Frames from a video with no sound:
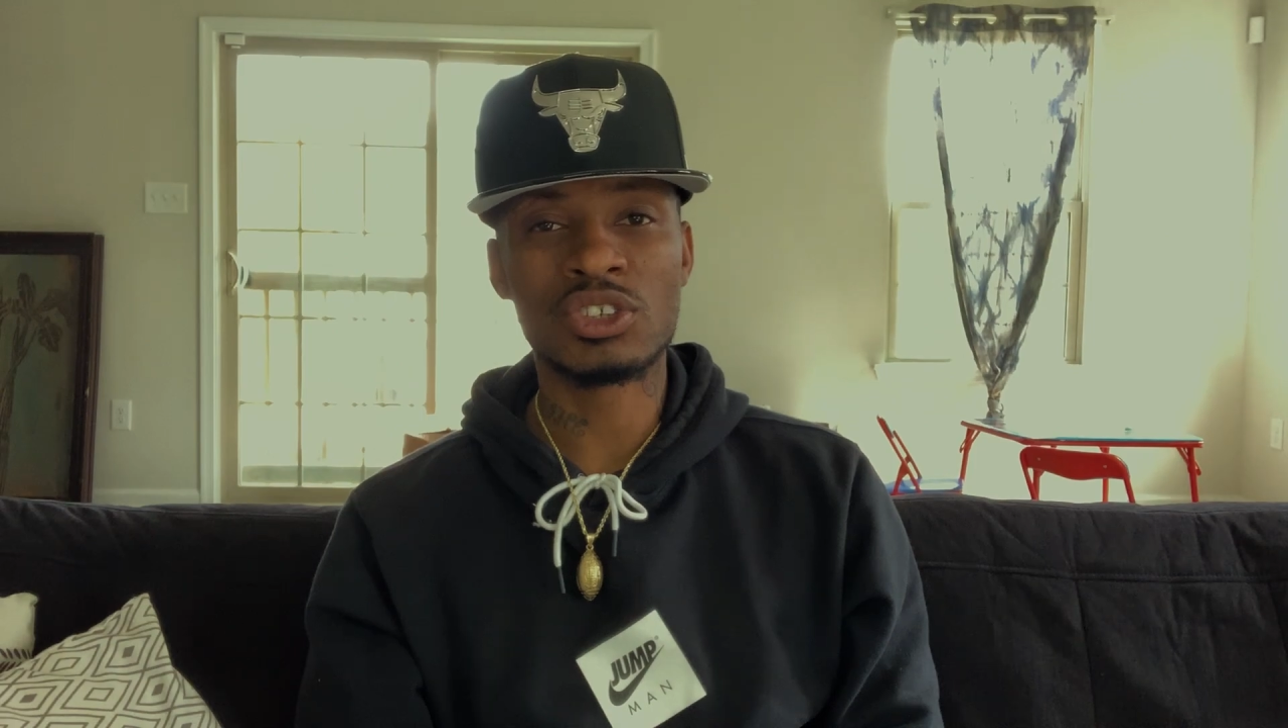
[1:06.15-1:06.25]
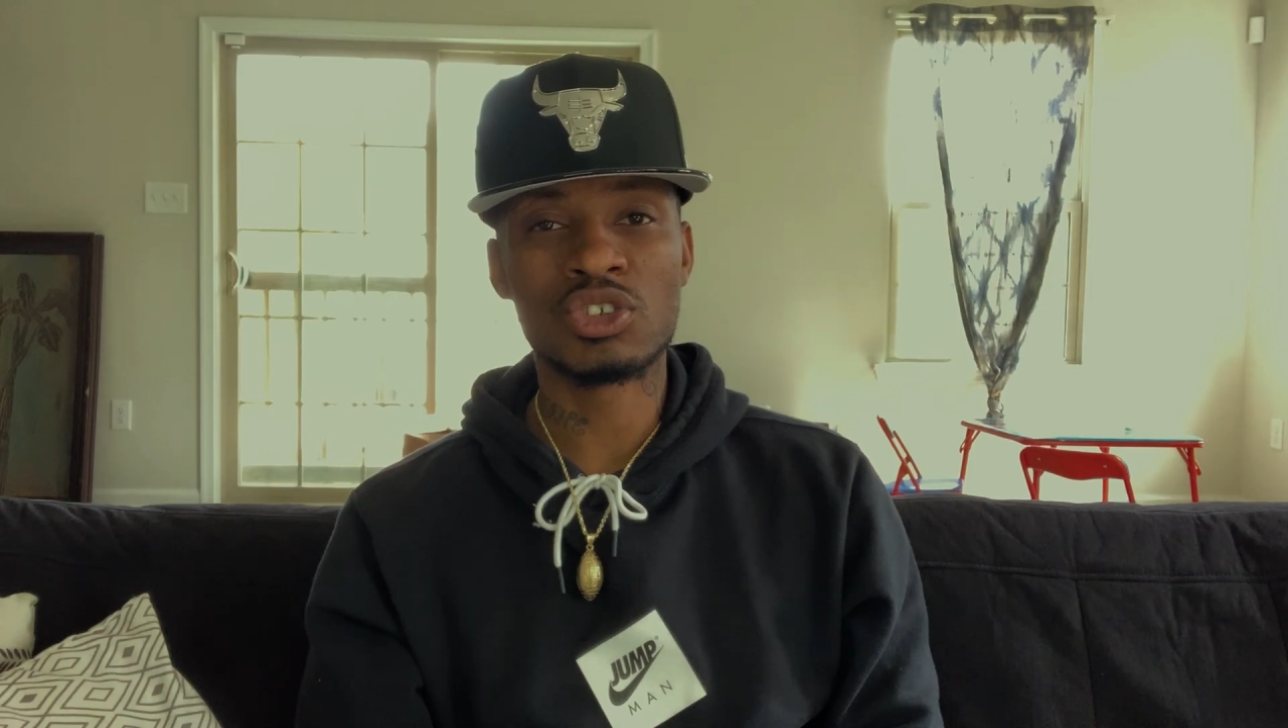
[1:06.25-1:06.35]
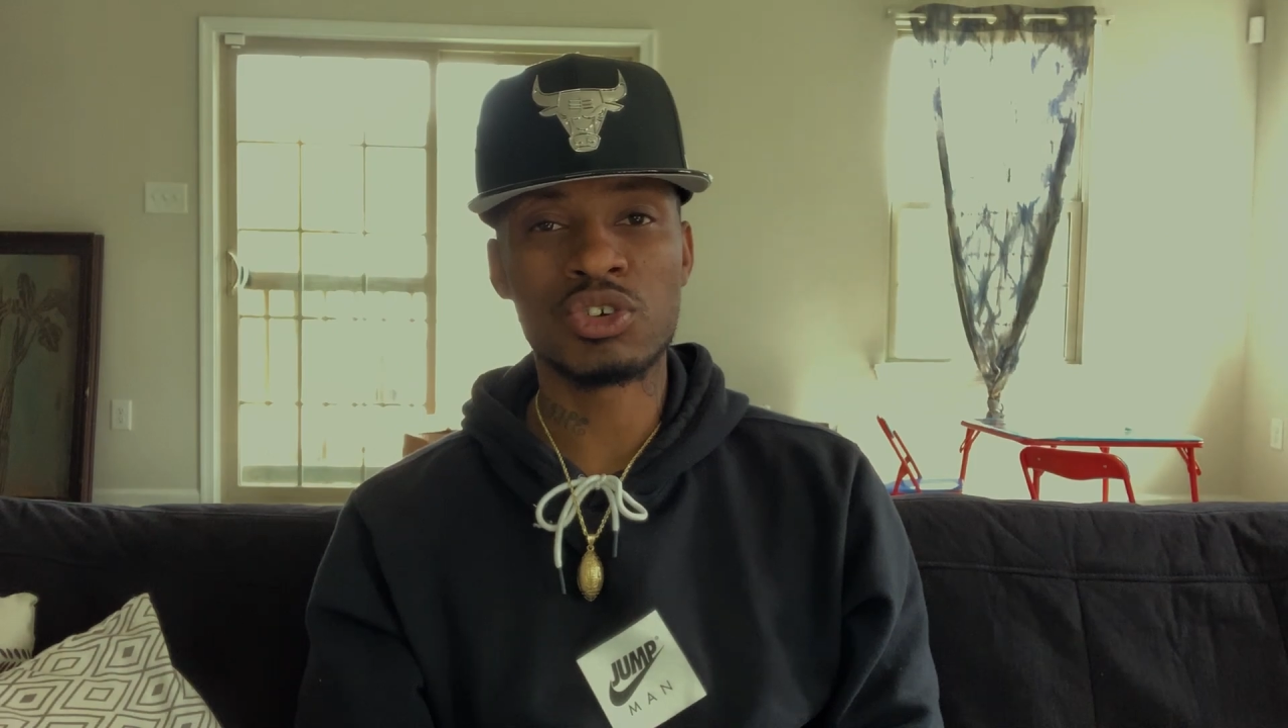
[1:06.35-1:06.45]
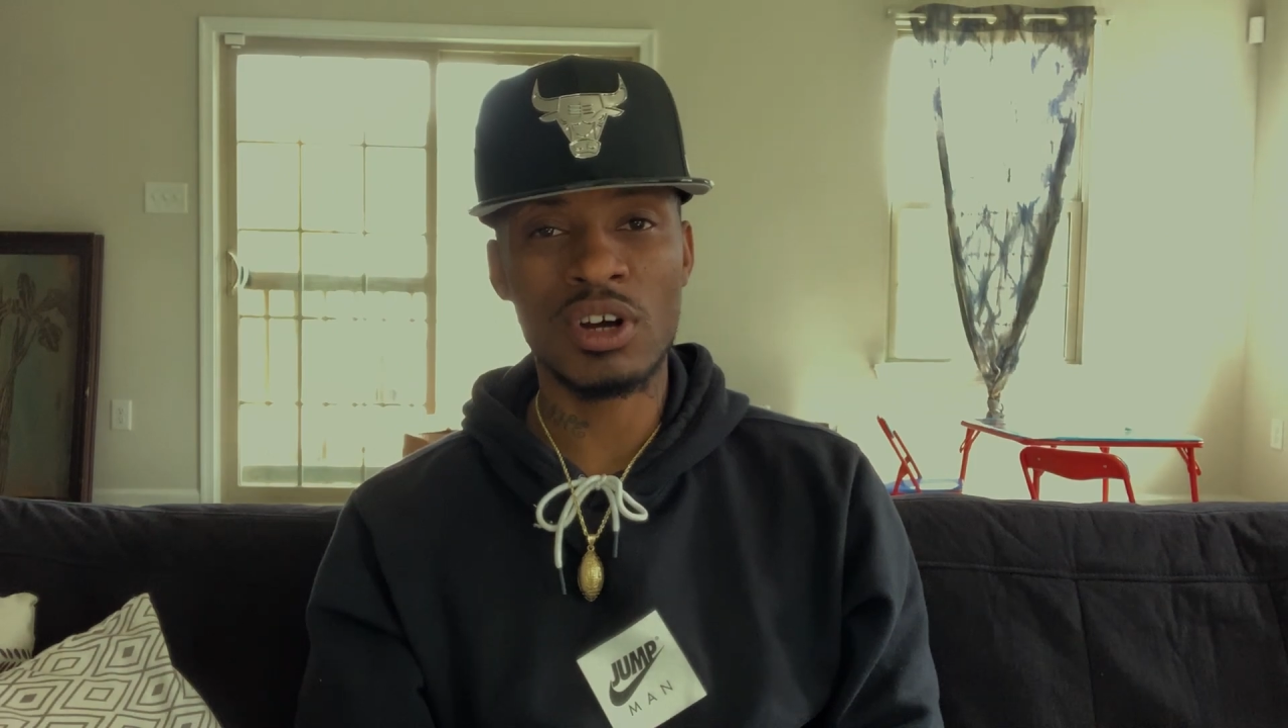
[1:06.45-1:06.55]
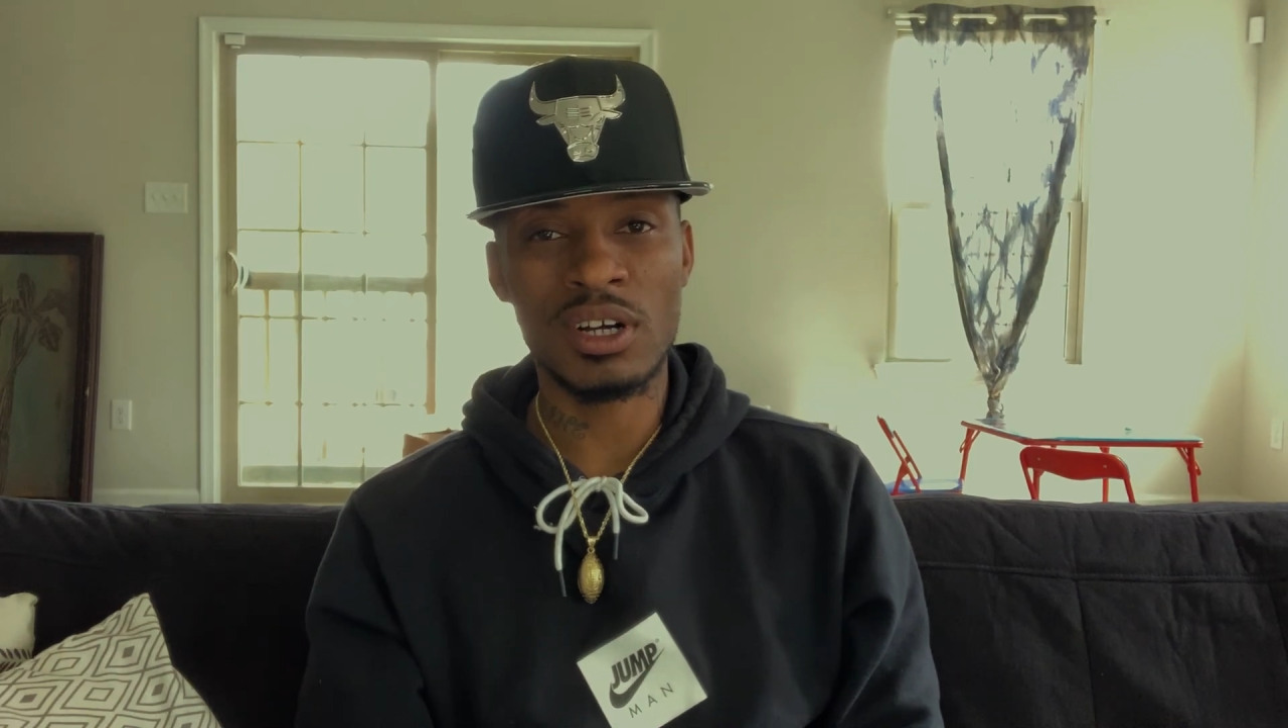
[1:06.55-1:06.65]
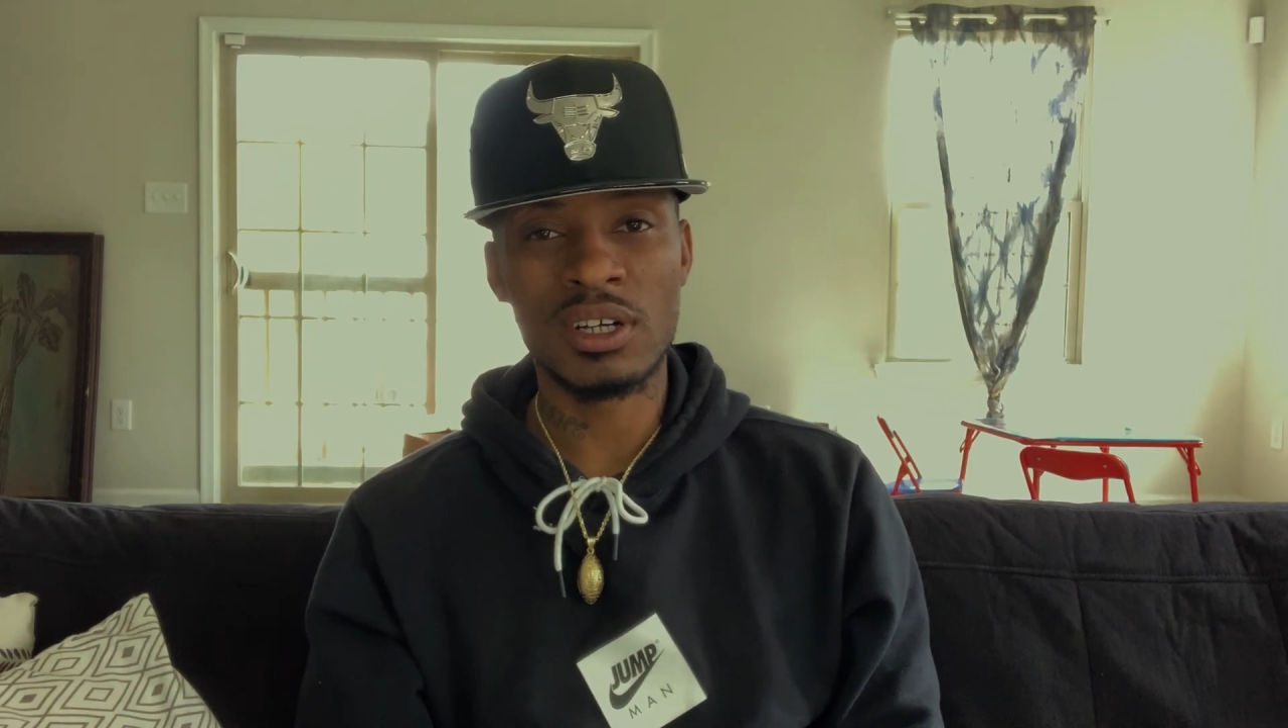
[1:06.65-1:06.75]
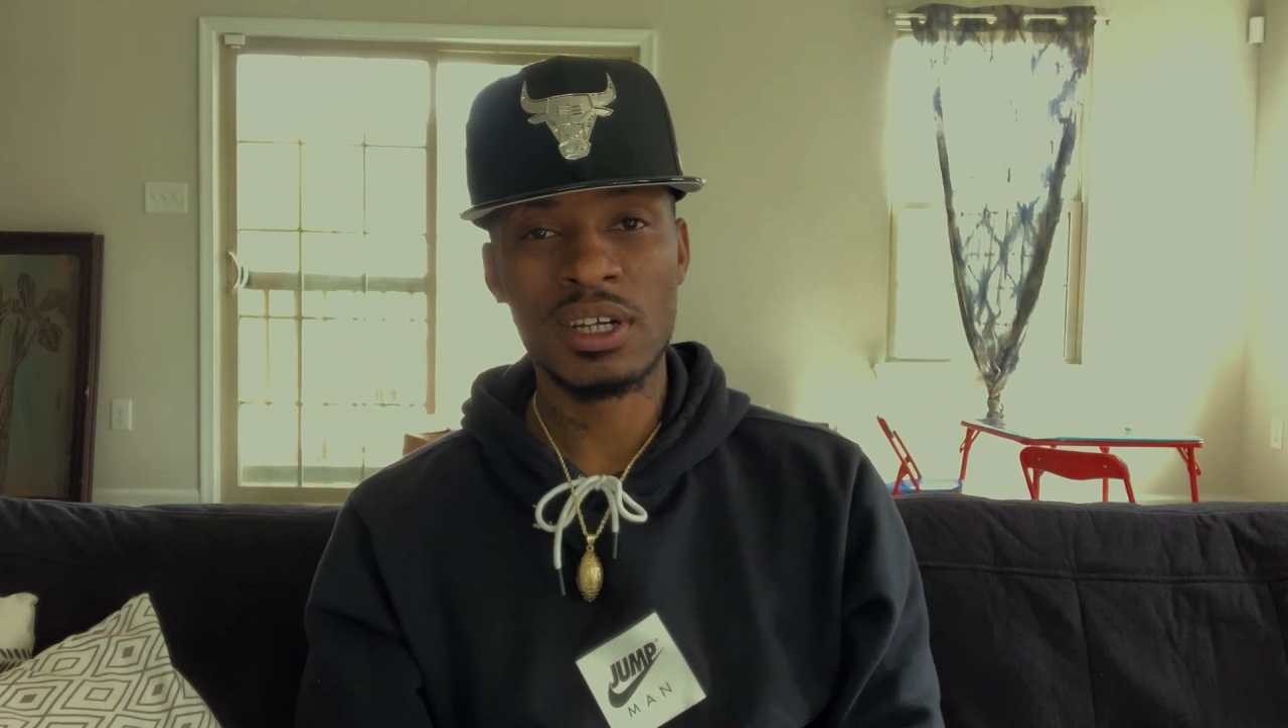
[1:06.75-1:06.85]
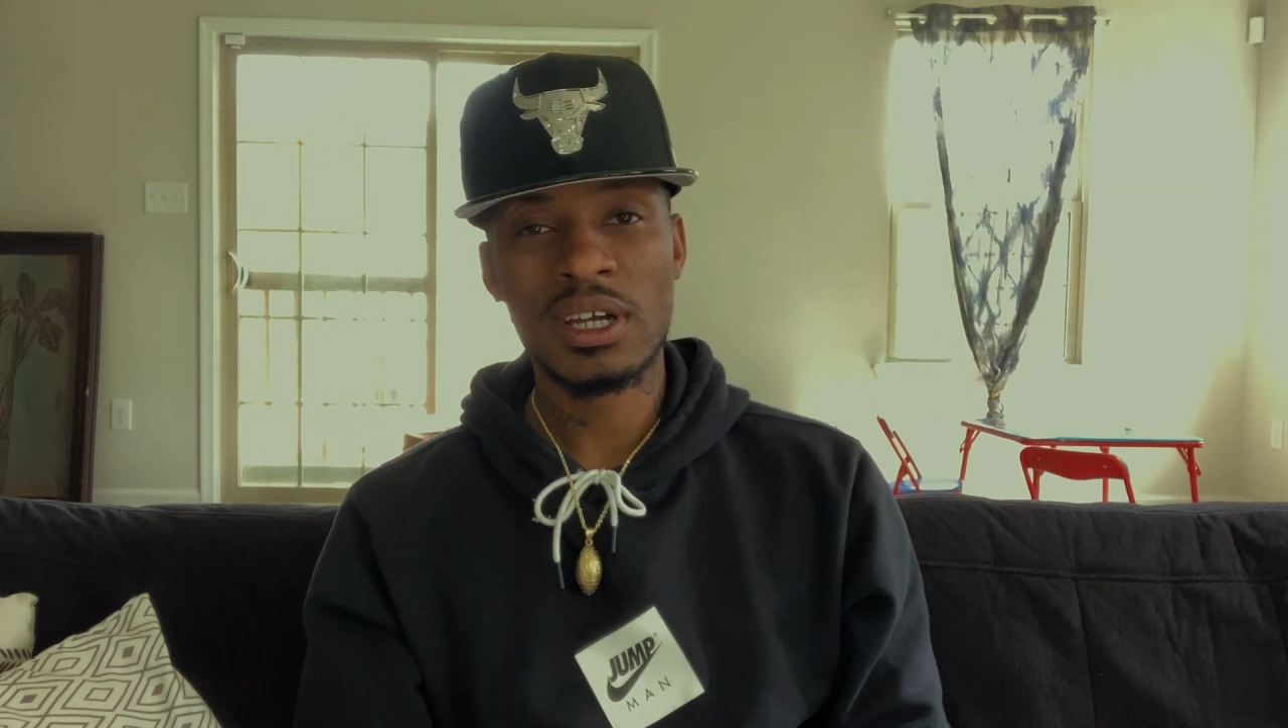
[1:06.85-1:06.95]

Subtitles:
truck.